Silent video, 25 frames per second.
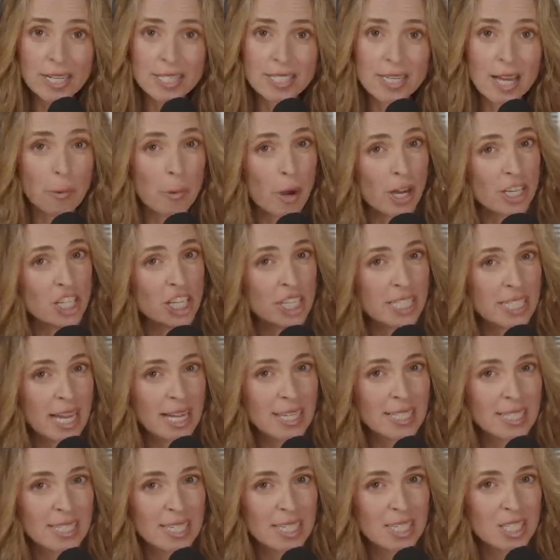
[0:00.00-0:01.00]
Is that why she's
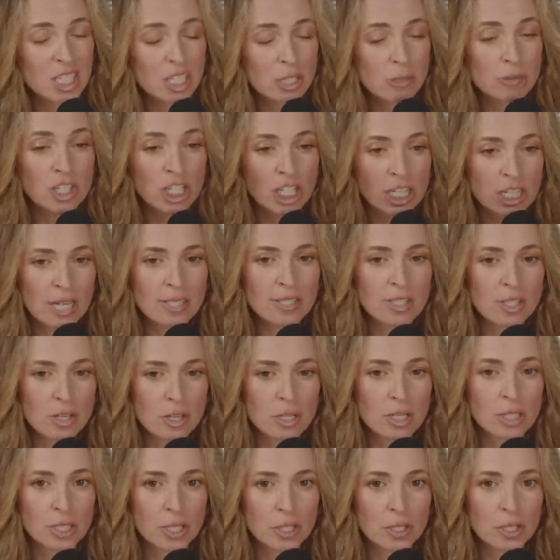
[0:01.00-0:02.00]
saying 6'2"? She does
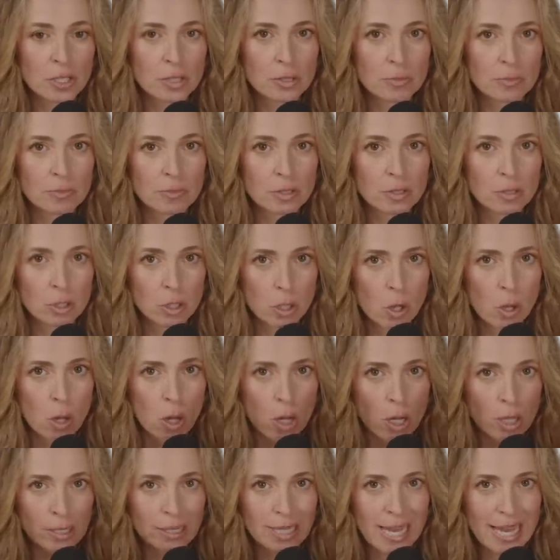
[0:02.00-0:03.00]
look a little
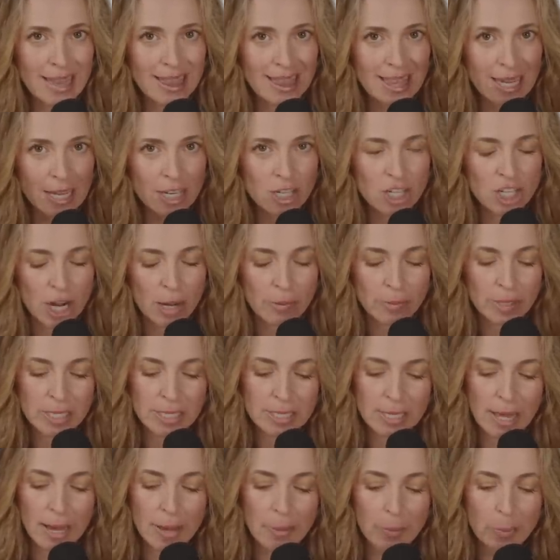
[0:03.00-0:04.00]
long, lengthy, shall we
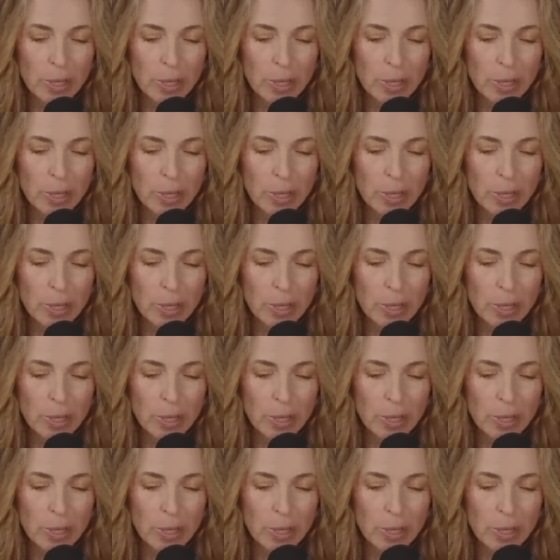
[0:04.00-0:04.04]
say.